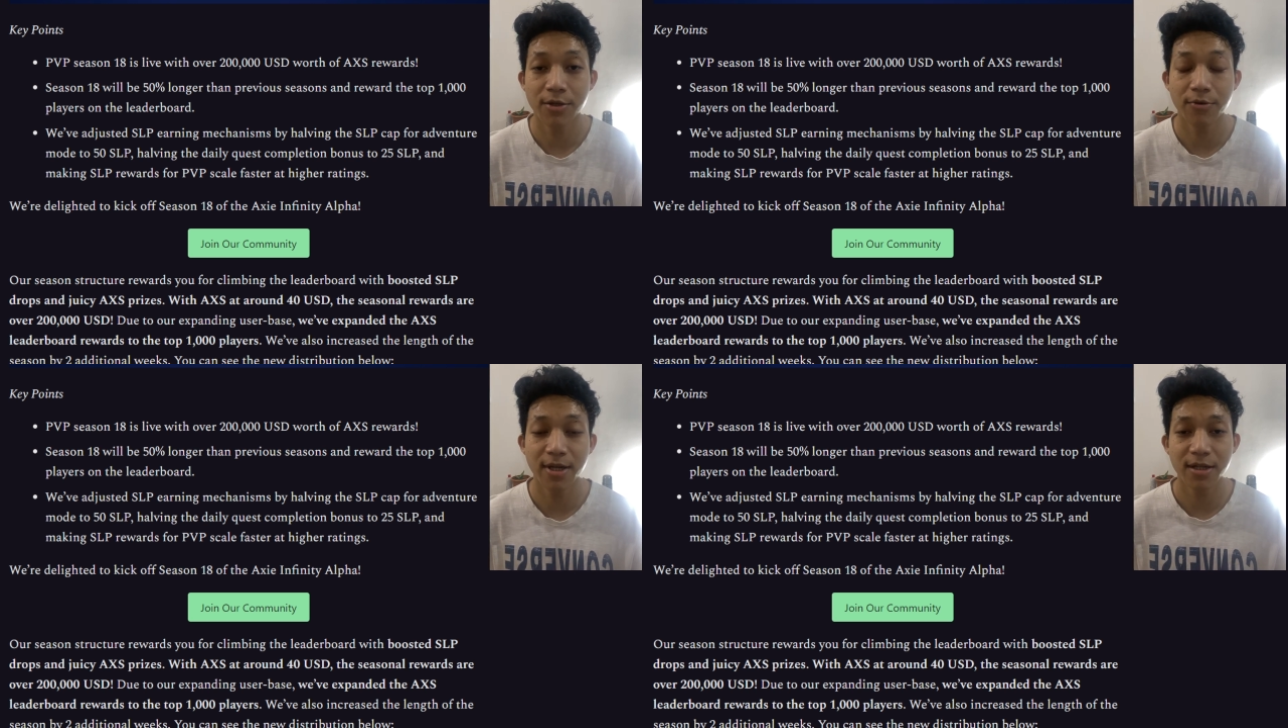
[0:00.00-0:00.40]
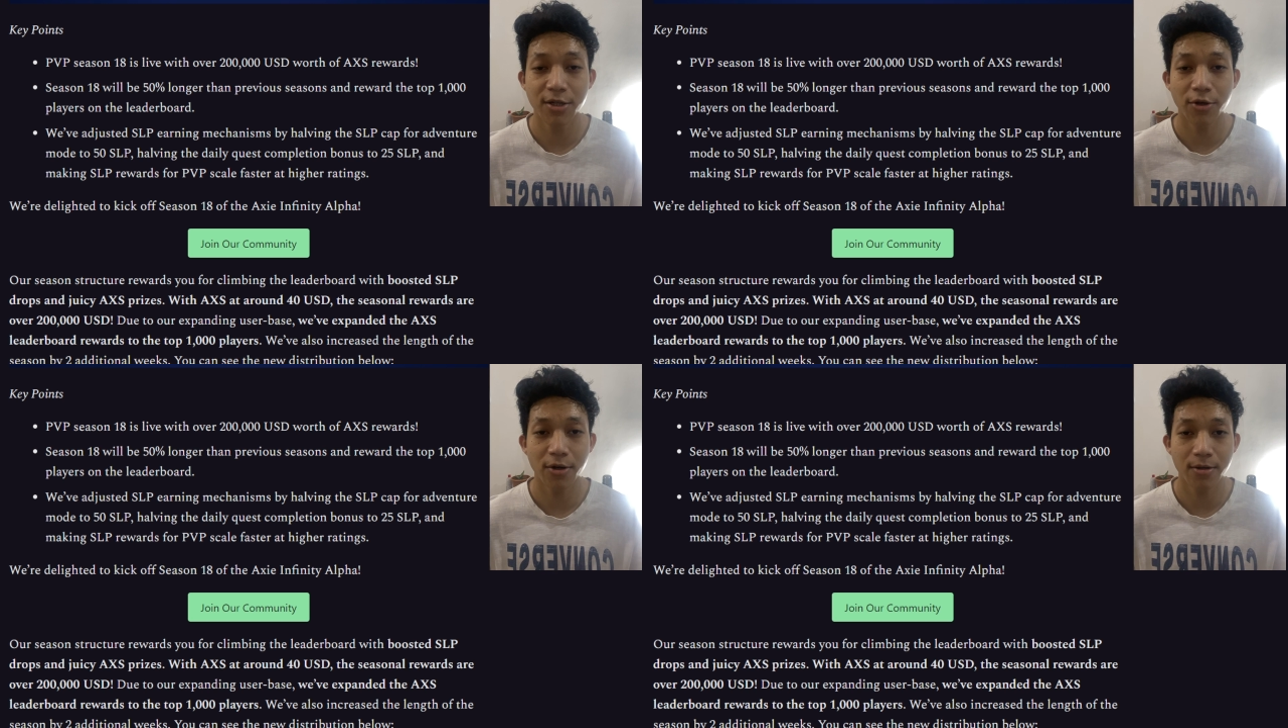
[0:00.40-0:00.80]
So in
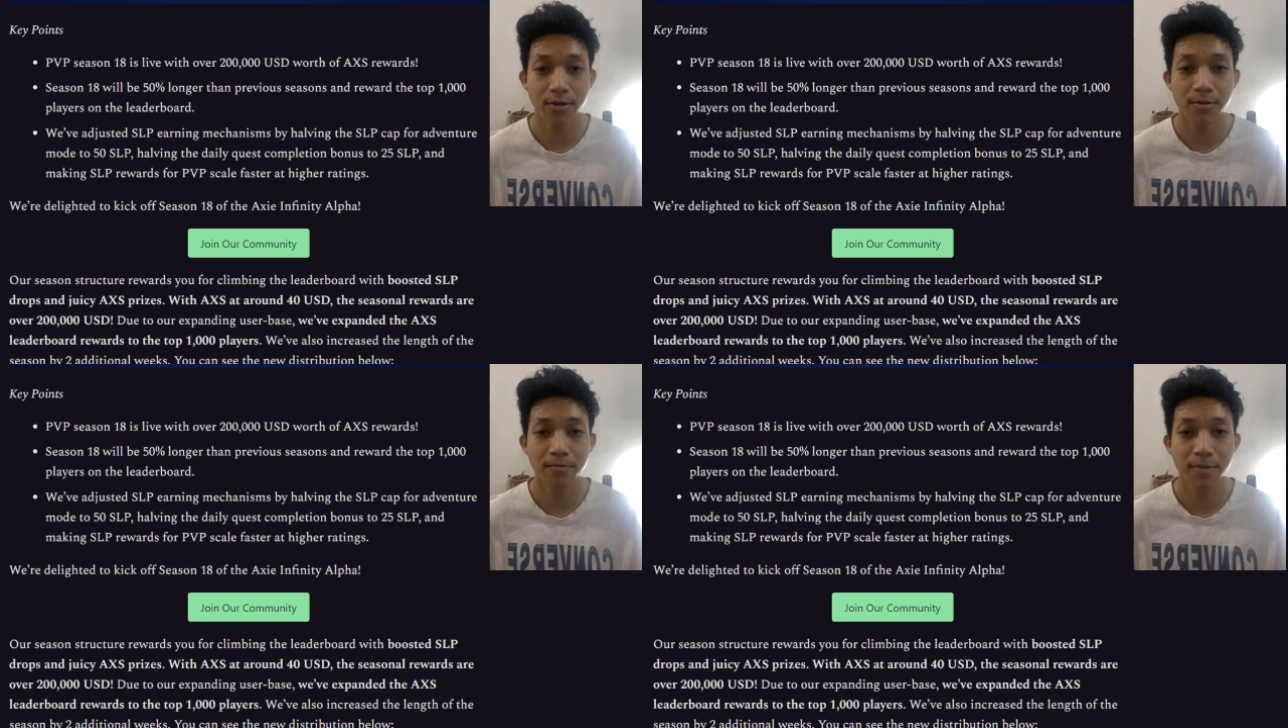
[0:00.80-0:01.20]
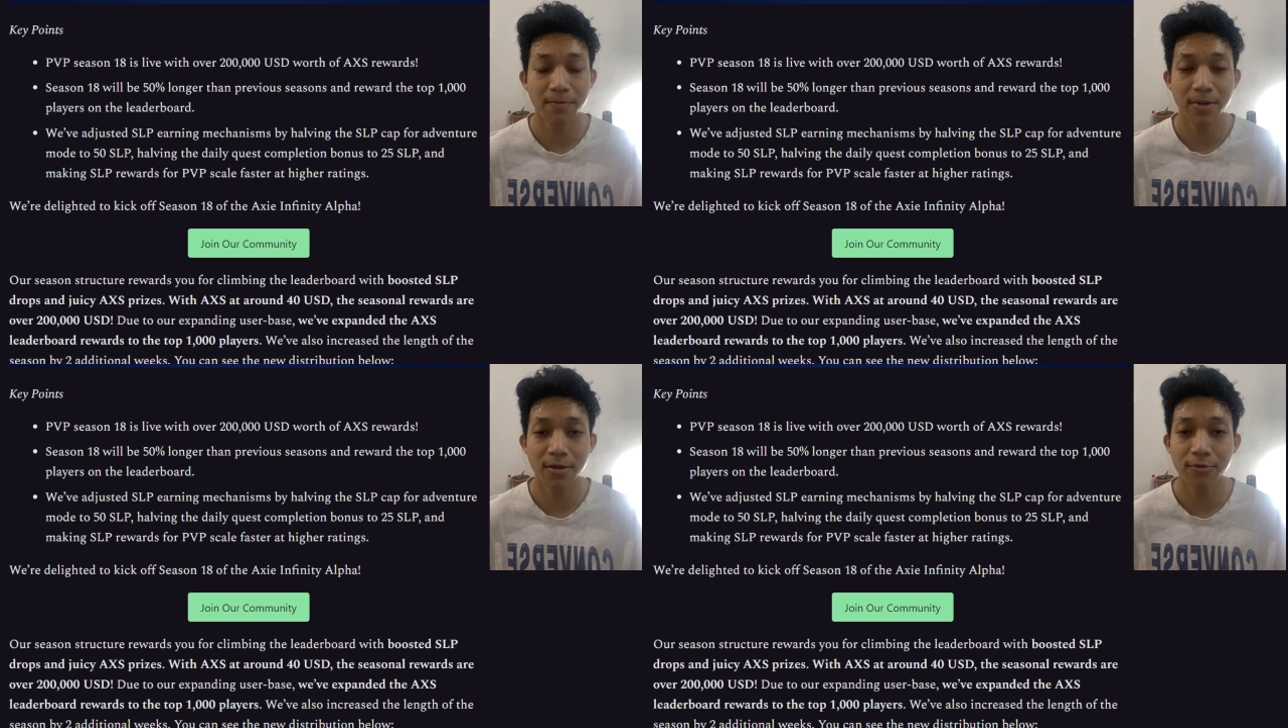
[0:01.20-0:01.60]
short,
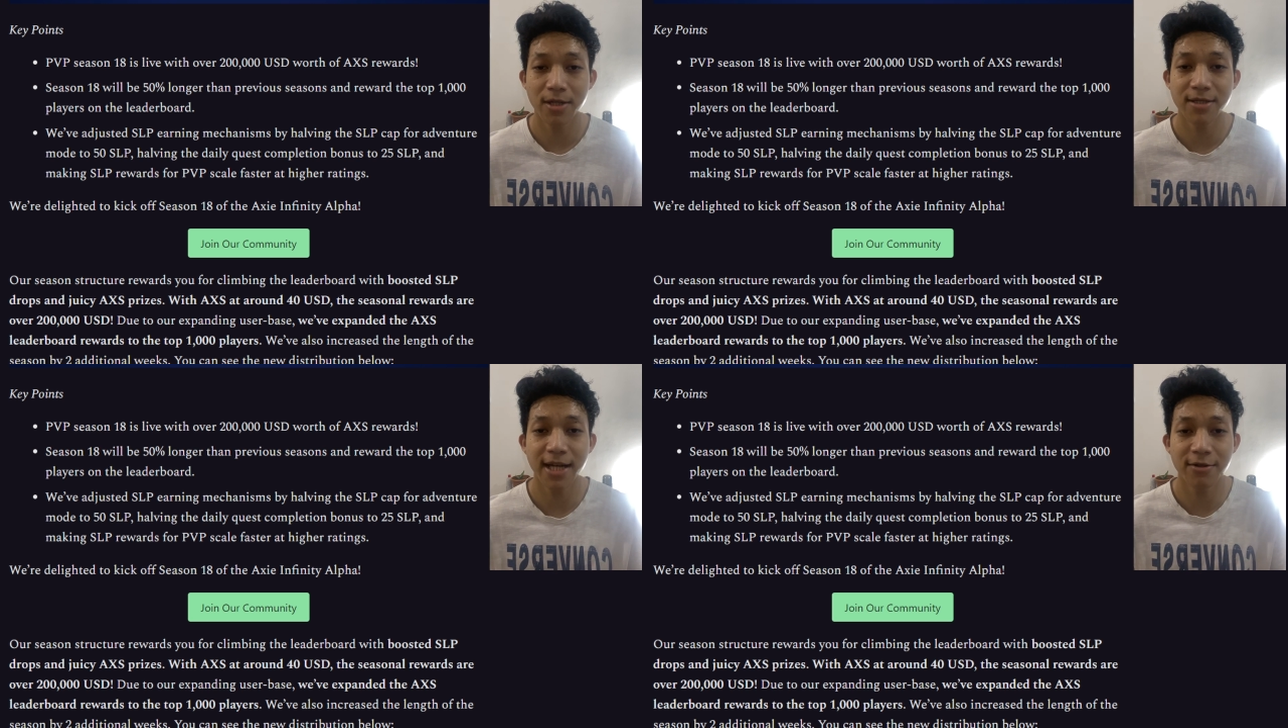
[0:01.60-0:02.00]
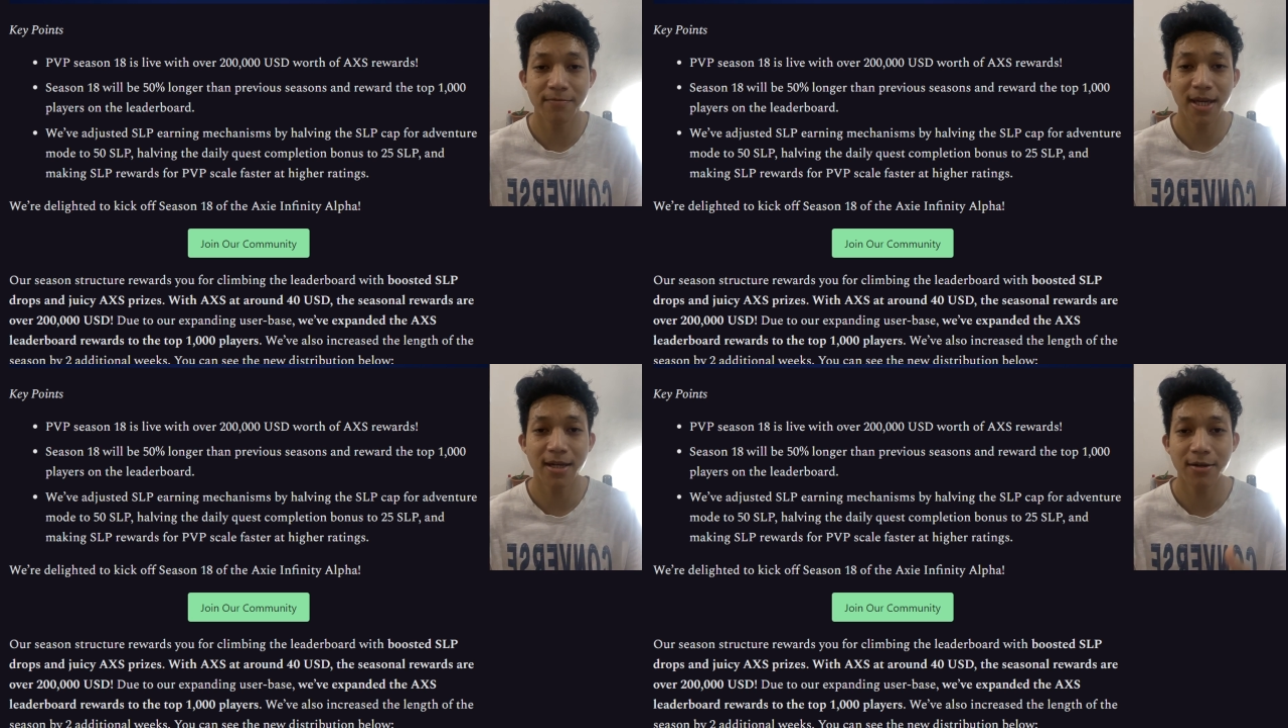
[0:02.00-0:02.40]
people who are trying
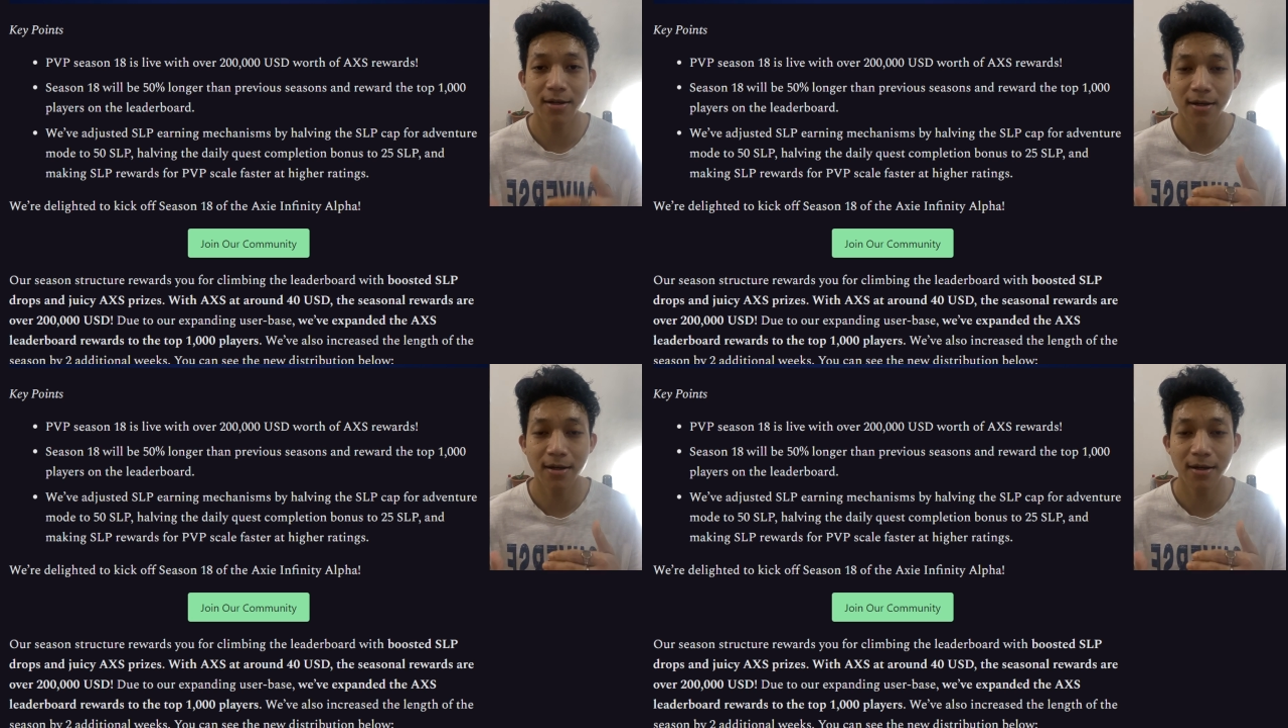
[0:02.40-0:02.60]
to make